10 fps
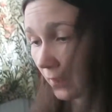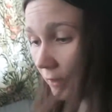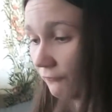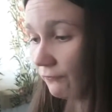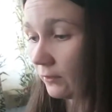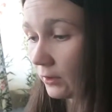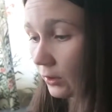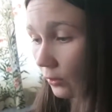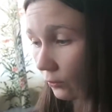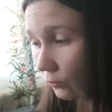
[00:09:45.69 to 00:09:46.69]
I've
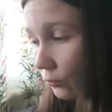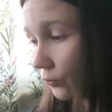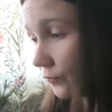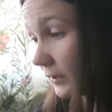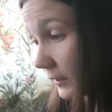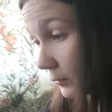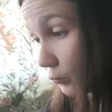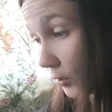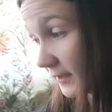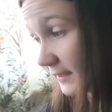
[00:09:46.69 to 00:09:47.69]
got all it
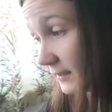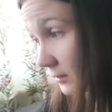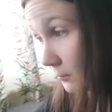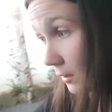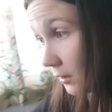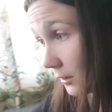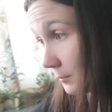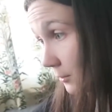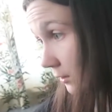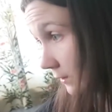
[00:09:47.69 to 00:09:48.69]
what I need on my
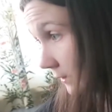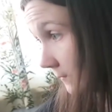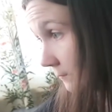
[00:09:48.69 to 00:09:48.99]
iPod.